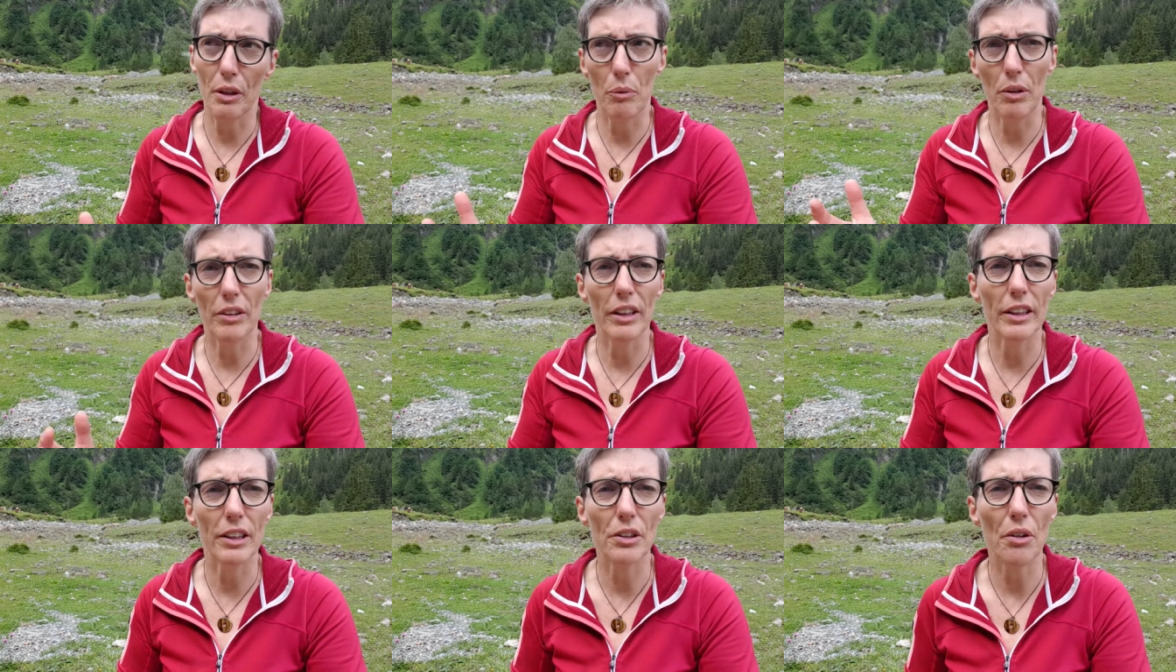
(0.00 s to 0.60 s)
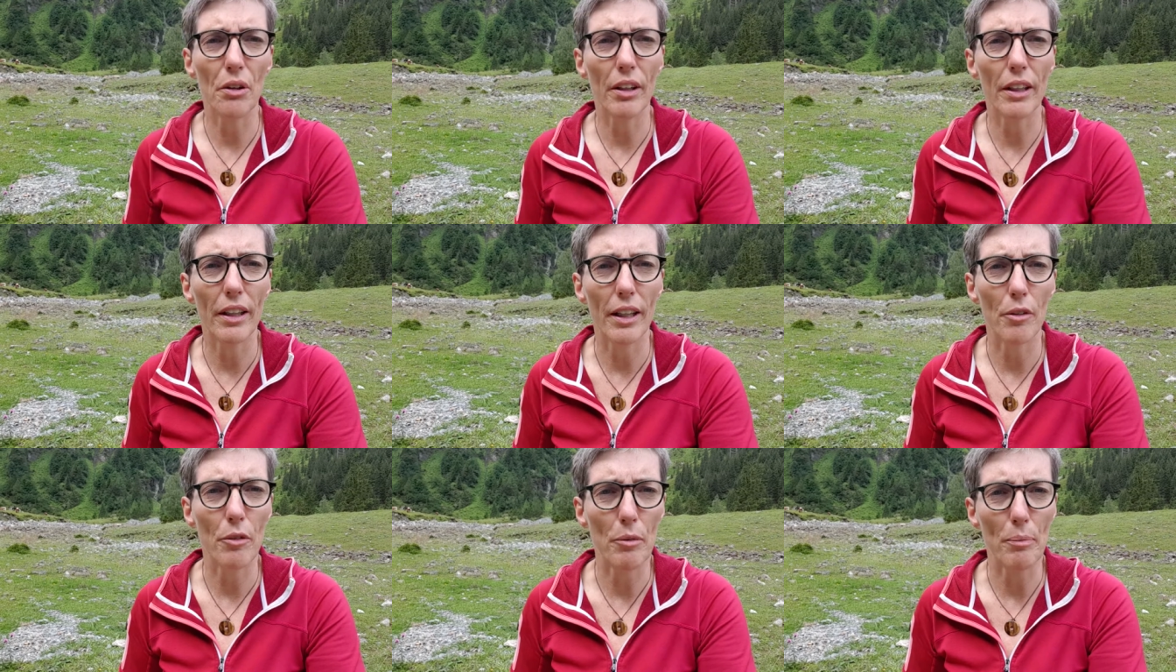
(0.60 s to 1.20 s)
well, this is not in
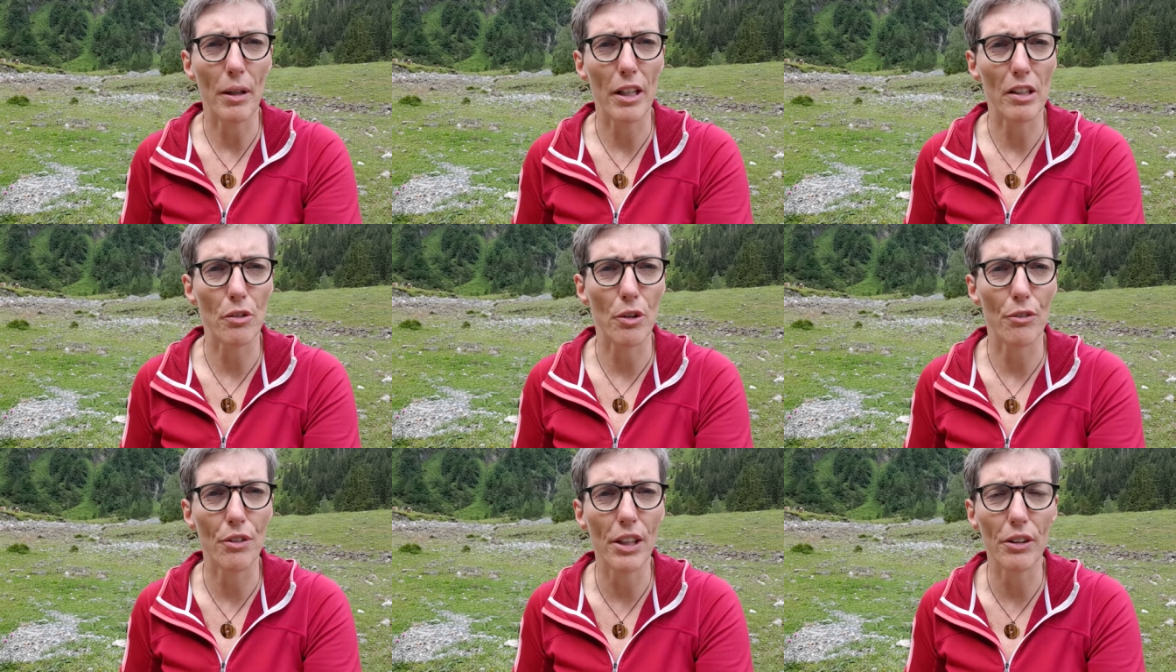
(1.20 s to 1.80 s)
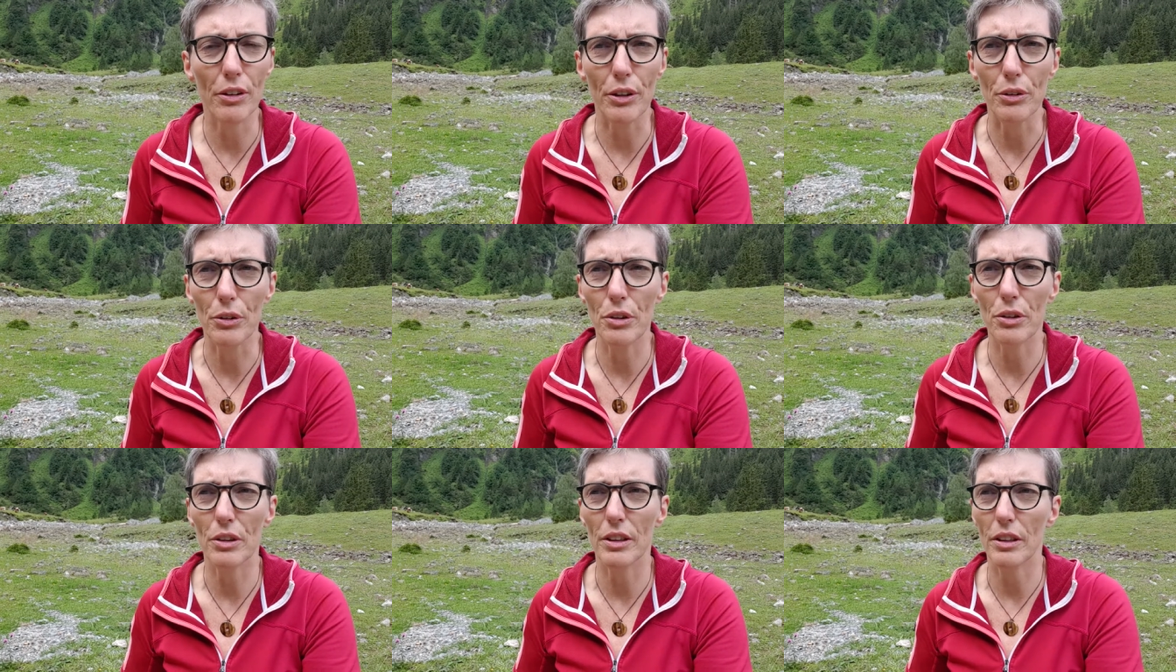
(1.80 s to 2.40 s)
line with my core
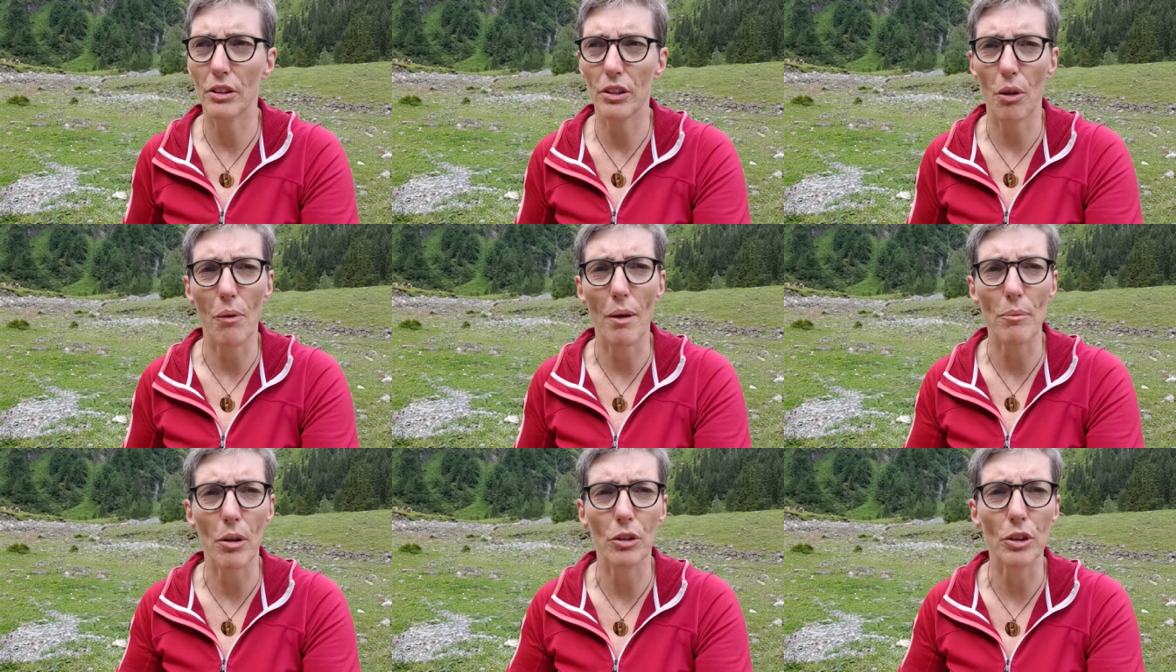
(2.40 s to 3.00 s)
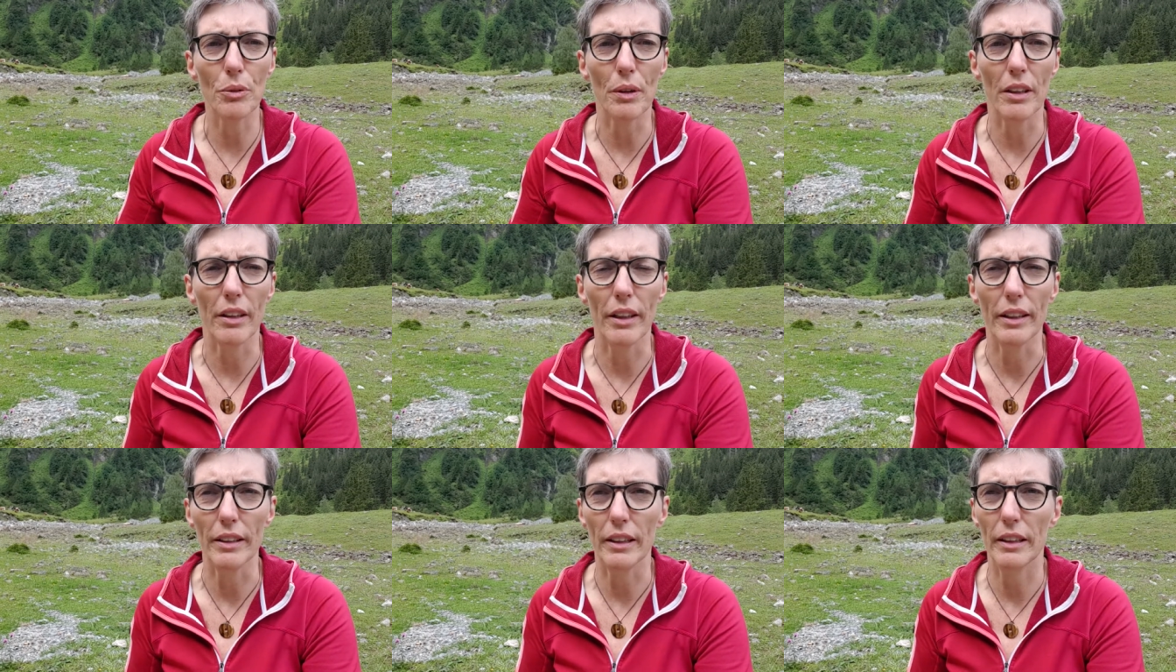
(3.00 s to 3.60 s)
values, so I'm not doing
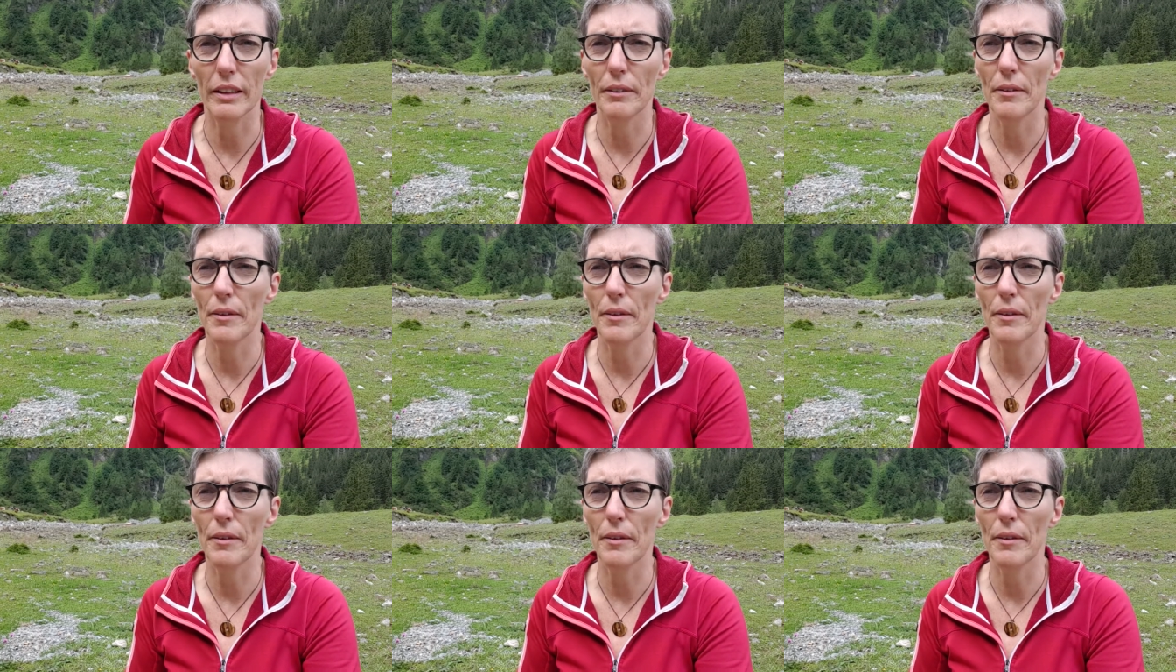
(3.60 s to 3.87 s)
this.